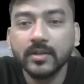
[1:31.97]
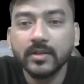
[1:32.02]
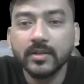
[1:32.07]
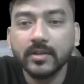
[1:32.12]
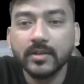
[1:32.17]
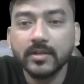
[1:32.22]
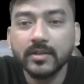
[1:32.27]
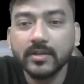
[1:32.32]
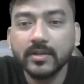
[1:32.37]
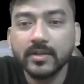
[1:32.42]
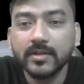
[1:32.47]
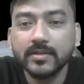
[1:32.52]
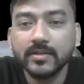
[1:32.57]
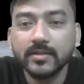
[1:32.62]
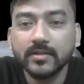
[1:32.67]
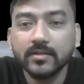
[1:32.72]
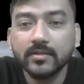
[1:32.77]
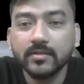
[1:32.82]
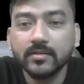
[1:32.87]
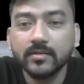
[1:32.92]

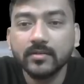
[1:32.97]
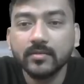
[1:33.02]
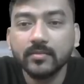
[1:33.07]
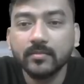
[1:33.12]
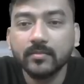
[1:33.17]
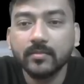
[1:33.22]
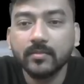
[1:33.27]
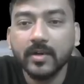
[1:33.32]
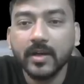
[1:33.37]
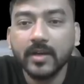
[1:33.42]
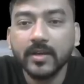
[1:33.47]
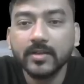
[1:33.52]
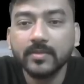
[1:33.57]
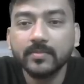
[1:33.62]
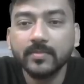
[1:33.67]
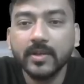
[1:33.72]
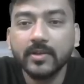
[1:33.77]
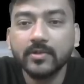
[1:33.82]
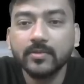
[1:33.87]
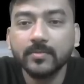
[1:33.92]
integration minus
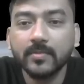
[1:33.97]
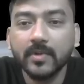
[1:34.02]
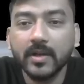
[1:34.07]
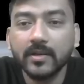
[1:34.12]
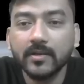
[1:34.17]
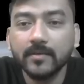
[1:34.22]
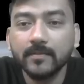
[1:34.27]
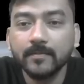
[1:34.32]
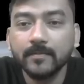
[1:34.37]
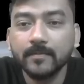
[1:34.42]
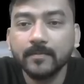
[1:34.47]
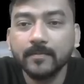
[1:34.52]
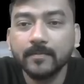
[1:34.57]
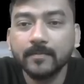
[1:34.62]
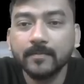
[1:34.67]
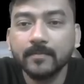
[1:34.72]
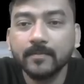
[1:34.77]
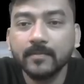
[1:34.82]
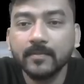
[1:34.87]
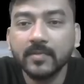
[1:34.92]
pi to pi
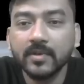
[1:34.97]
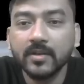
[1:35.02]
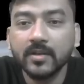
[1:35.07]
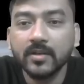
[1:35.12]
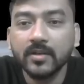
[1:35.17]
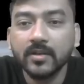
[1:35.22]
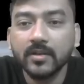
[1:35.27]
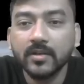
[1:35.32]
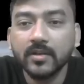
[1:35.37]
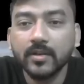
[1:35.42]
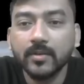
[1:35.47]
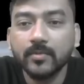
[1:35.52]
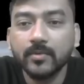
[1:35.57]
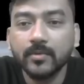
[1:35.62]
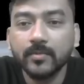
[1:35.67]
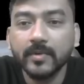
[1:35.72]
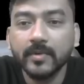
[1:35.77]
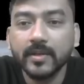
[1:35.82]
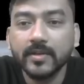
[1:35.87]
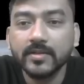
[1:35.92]
f
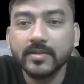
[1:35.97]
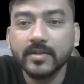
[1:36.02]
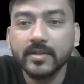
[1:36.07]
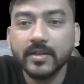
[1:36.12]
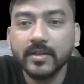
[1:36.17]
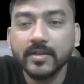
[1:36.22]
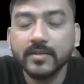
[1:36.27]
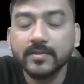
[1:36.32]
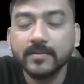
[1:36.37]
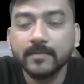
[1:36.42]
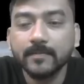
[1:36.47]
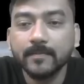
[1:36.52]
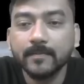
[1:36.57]
of x dx,